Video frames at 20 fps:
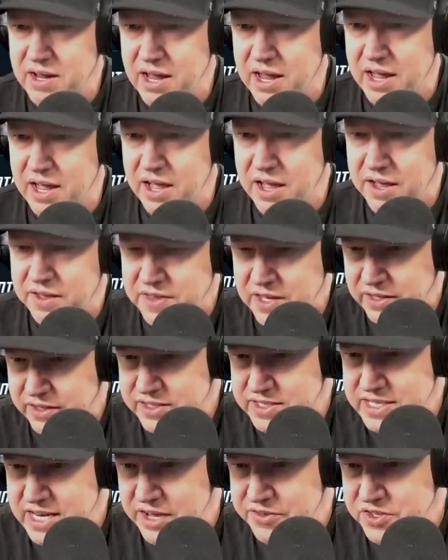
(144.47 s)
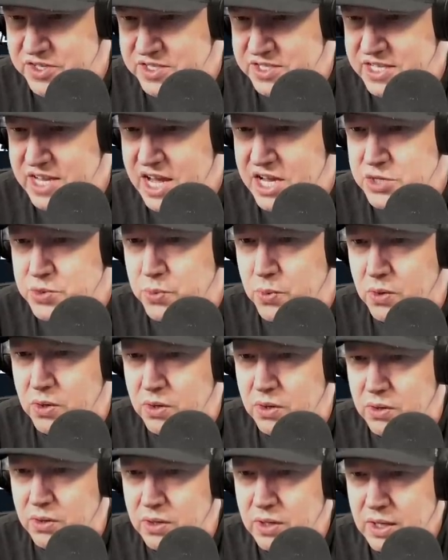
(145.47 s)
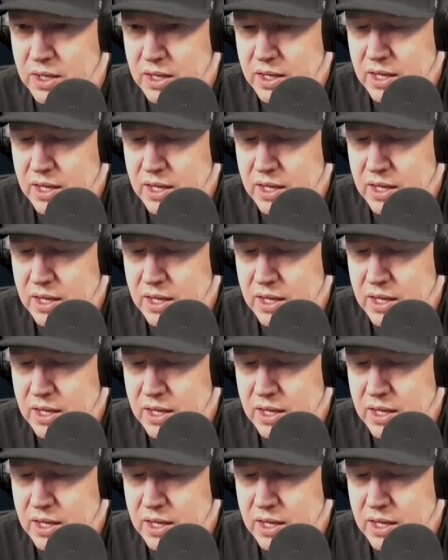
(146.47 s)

and they list out the schedule.